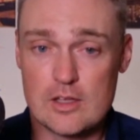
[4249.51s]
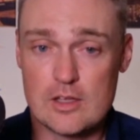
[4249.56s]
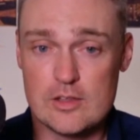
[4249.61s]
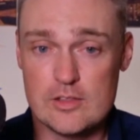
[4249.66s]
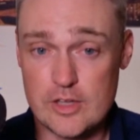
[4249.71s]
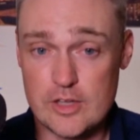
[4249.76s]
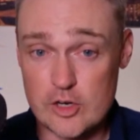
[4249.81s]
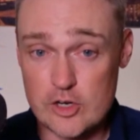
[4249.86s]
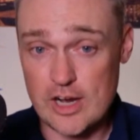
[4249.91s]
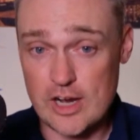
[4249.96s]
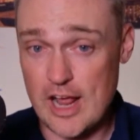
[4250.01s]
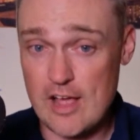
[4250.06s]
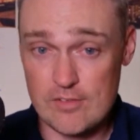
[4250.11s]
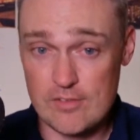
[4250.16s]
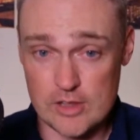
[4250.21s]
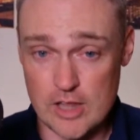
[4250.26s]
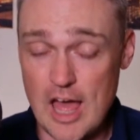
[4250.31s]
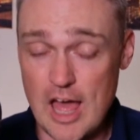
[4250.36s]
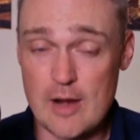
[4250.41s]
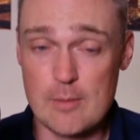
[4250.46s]
they're going to have a
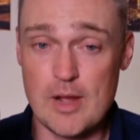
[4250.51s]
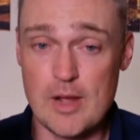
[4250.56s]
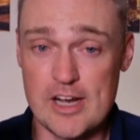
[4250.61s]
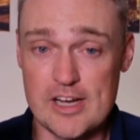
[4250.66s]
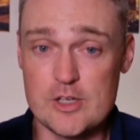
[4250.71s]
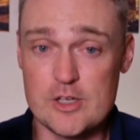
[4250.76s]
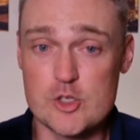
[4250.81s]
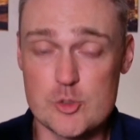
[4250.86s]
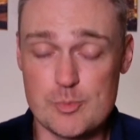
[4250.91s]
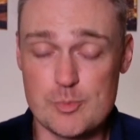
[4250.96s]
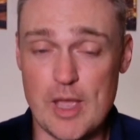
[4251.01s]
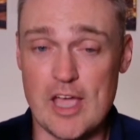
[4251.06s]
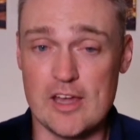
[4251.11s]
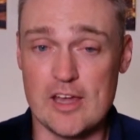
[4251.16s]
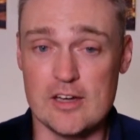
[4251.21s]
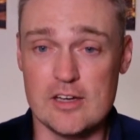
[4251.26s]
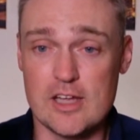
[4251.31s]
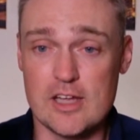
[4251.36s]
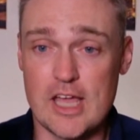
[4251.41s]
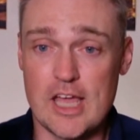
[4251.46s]
lot of money to
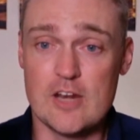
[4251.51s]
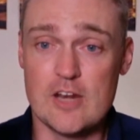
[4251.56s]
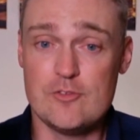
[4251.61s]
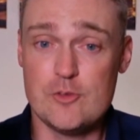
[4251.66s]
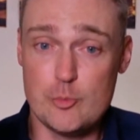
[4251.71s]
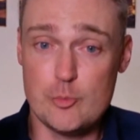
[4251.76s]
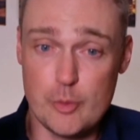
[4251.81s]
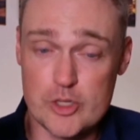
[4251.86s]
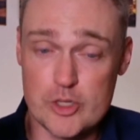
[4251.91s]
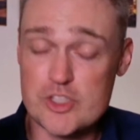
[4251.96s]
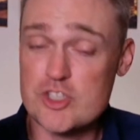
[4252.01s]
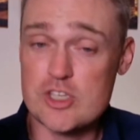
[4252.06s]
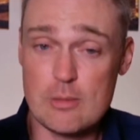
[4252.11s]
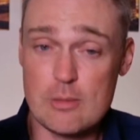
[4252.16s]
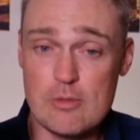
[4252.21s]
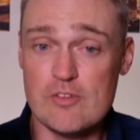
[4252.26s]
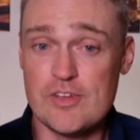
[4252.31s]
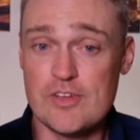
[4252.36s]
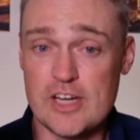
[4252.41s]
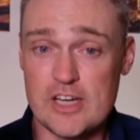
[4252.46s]
spend. And if you put some
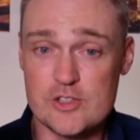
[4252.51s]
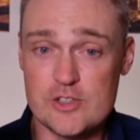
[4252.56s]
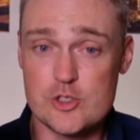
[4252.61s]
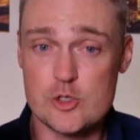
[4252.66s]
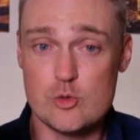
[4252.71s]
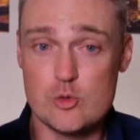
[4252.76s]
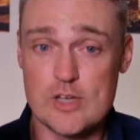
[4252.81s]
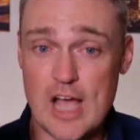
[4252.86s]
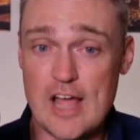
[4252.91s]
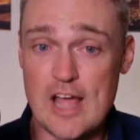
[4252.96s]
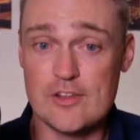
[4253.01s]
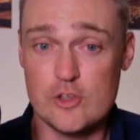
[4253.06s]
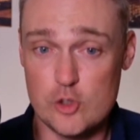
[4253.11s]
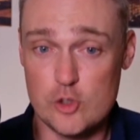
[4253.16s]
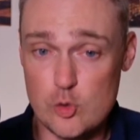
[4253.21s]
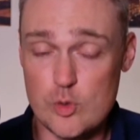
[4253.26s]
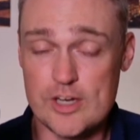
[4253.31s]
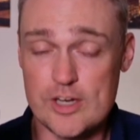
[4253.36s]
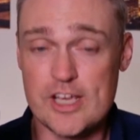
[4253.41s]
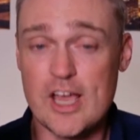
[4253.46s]
of it into
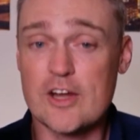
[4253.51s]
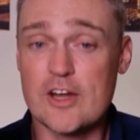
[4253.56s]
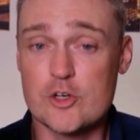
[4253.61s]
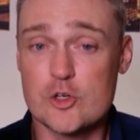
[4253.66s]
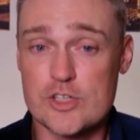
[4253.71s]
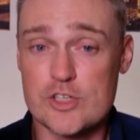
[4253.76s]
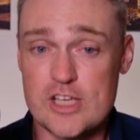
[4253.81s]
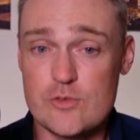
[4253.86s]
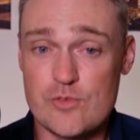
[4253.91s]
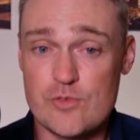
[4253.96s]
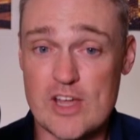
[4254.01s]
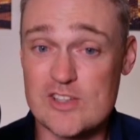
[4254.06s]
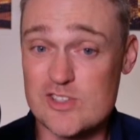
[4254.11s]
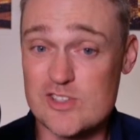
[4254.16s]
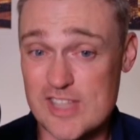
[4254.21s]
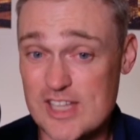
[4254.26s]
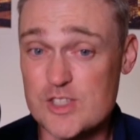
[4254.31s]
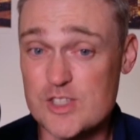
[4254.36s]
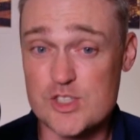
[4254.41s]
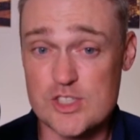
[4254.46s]
continuity on your defense,
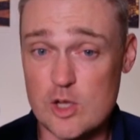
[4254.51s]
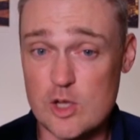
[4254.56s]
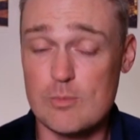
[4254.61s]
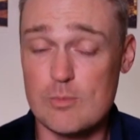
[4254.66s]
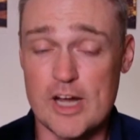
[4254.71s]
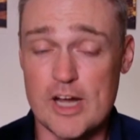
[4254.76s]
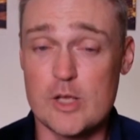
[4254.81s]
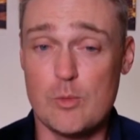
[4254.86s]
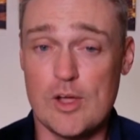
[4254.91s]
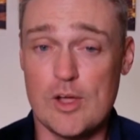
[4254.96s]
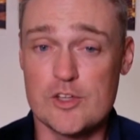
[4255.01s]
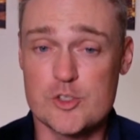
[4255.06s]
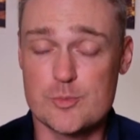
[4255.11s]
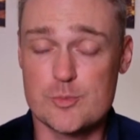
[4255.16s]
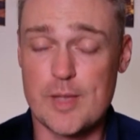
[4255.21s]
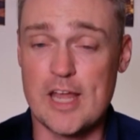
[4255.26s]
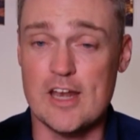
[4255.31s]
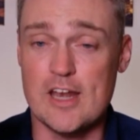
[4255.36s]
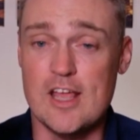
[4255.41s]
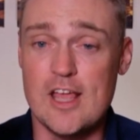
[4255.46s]
that's still money well
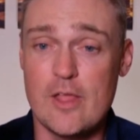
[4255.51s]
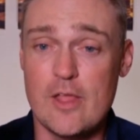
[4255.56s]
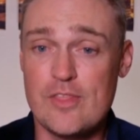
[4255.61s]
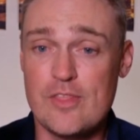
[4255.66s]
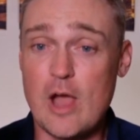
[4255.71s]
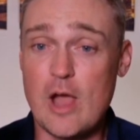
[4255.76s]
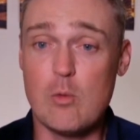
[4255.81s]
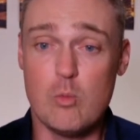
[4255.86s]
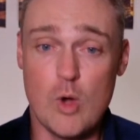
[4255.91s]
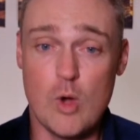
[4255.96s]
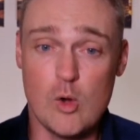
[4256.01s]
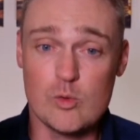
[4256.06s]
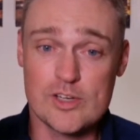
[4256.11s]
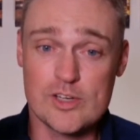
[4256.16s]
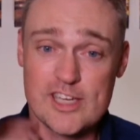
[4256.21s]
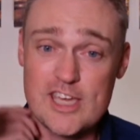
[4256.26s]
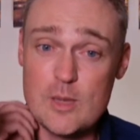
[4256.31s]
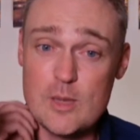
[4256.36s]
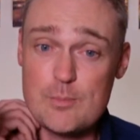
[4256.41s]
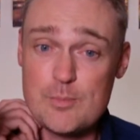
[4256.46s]
spent. That won't
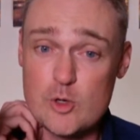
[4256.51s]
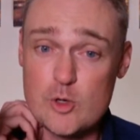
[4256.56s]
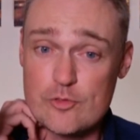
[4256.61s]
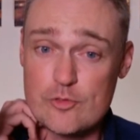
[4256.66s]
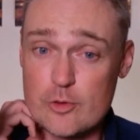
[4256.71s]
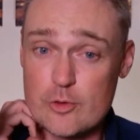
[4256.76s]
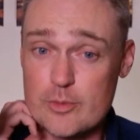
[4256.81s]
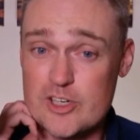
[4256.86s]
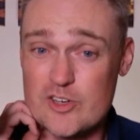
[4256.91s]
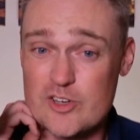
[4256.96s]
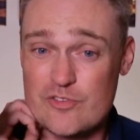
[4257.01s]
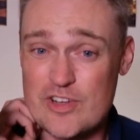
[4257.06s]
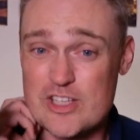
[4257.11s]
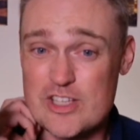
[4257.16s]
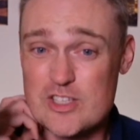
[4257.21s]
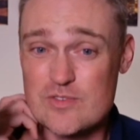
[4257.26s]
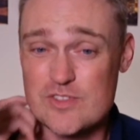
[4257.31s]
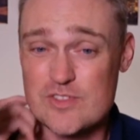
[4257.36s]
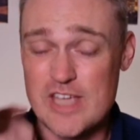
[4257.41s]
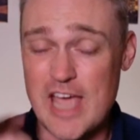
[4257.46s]
keep you from a
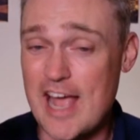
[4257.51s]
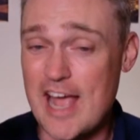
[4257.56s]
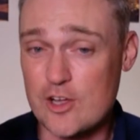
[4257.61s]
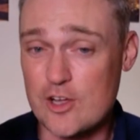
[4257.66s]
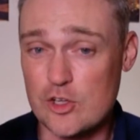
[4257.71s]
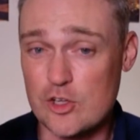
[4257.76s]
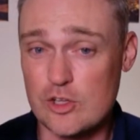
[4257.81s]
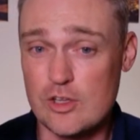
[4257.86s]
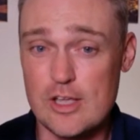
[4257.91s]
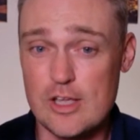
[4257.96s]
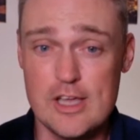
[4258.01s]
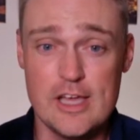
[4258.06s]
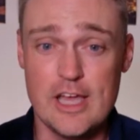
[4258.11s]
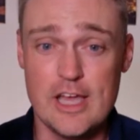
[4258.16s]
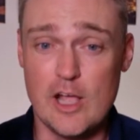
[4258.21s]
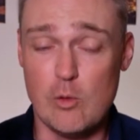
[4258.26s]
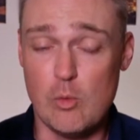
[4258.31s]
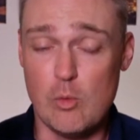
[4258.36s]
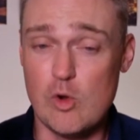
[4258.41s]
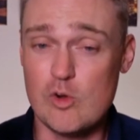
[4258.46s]
defensive tackle.
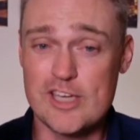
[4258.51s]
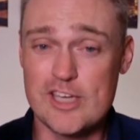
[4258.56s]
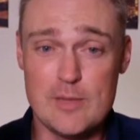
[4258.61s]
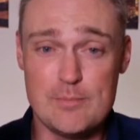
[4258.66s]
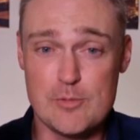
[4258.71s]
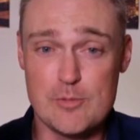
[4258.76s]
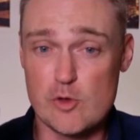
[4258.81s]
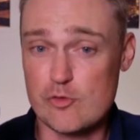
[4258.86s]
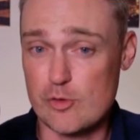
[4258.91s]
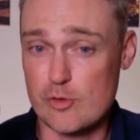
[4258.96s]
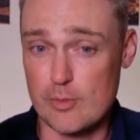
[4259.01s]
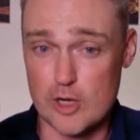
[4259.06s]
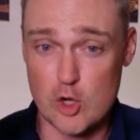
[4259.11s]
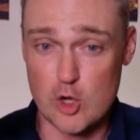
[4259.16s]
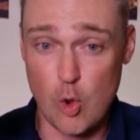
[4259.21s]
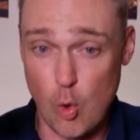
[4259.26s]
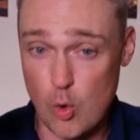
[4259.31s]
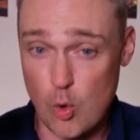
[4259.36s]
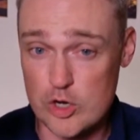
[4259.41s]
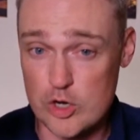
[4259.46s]
It won't keep you from a
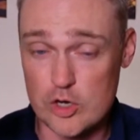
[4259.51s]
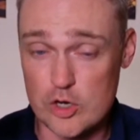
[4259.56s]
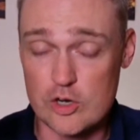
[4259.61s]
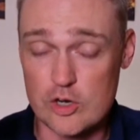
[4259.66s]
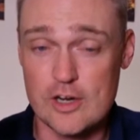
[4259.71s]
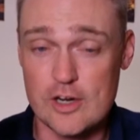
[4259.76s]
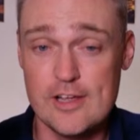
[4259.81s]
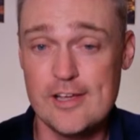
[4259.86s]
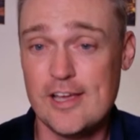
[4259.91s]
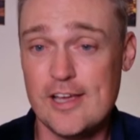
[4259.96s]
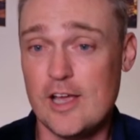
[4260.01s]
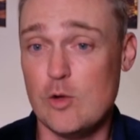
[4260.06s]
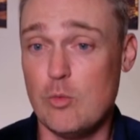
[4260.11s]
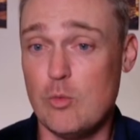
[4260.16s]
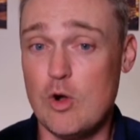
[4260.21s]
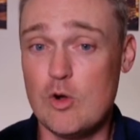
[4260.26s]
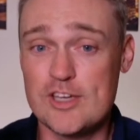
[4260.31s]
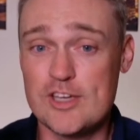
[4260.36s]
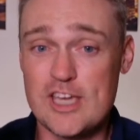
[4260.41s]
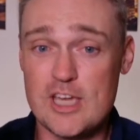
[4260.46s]
corner. It
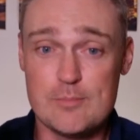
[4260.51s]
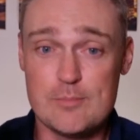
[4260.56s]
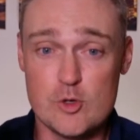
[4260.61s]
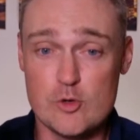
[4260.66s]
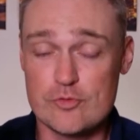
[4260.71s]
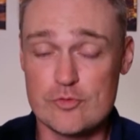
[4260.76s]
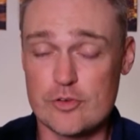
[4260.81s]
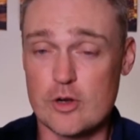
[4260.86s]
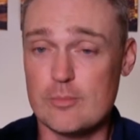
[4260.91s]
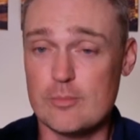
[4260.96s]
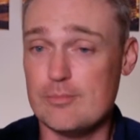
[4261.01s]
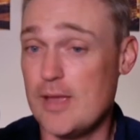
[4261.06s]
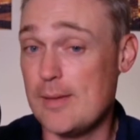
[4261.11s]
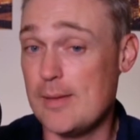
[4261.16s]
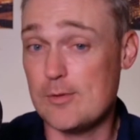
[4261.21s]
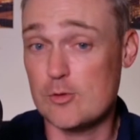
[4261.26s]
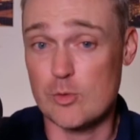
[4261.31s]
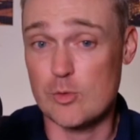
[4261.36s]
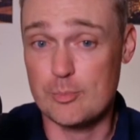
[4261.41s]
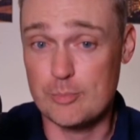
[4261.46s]
won't keep you from maybe
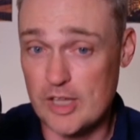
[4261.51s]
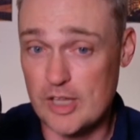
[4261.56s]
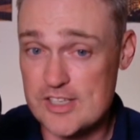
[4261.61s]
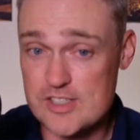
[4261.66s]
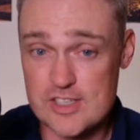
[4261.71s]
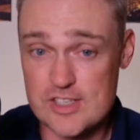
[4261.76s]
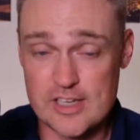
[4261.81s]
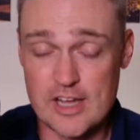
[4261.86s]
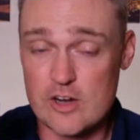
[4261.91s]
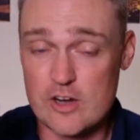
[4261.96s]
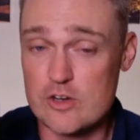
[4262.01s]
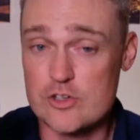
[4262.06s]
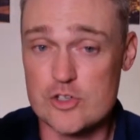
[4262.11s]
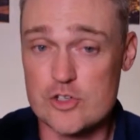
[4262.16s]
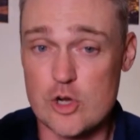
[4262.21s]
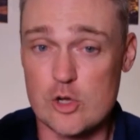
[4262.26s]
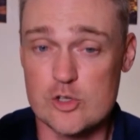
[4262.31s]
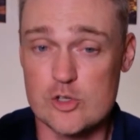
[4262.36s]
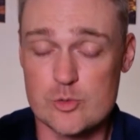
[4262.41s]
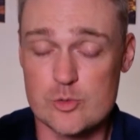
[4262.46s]
replacing Aaron
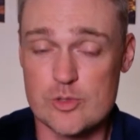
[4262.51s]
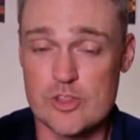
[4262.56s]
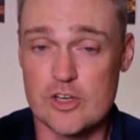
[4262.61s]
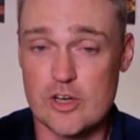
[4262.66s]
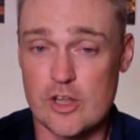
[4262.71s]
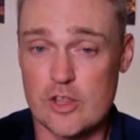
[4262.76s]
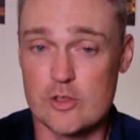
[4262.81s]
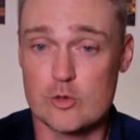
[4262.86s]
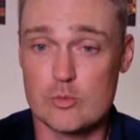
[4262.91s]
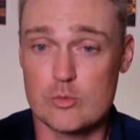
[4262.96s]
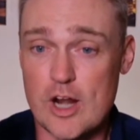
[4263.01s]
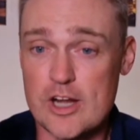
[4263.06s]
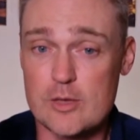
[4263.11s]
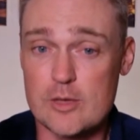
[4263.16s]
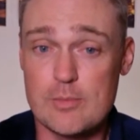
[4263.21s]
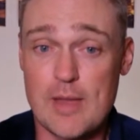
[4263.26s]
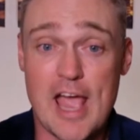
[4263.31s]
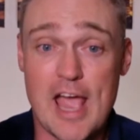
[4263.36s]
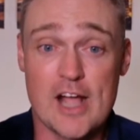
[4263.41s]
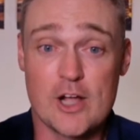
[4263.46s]
Jones with another running
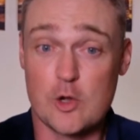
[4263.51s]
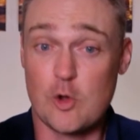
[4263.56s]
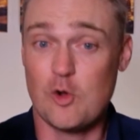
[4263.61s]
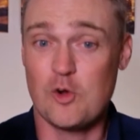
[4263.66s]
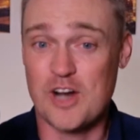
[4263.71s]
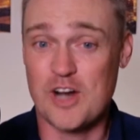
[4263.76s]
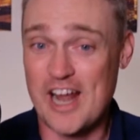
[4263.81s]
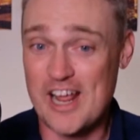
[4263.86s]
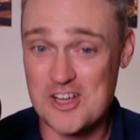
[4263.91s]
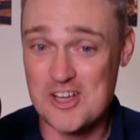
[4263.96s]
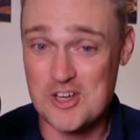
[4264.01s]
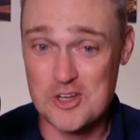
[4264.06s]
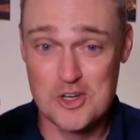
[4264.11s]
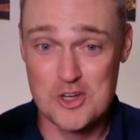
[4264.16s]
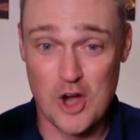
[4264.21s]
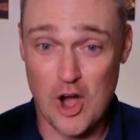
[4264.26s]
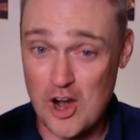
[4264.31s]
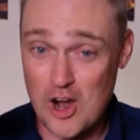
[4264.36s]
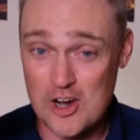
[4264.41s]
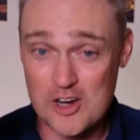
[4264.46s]
back or a
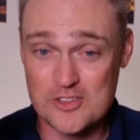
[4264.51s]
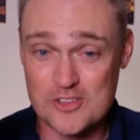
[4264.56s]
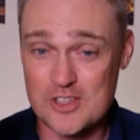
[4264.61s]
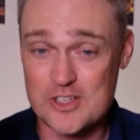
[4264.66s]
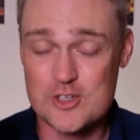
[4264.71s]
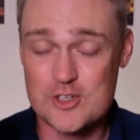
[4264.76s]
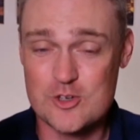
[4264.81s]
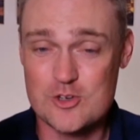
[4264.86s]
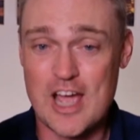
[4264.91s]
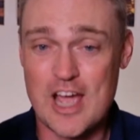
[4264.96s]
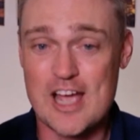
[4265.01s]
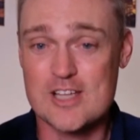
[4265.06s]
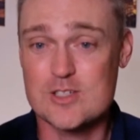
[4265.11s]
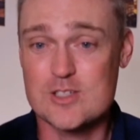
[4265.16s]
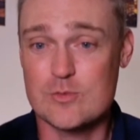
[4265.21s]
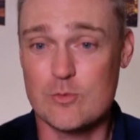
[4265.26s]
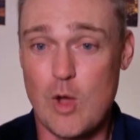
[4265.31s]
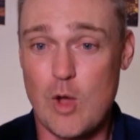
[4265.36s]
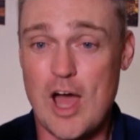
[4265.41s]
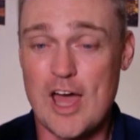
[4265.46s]
guard that you guys
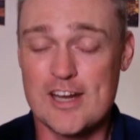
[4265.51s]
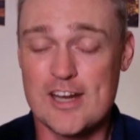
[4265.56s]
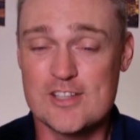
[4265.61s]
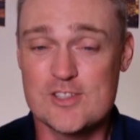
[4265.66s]
have wanted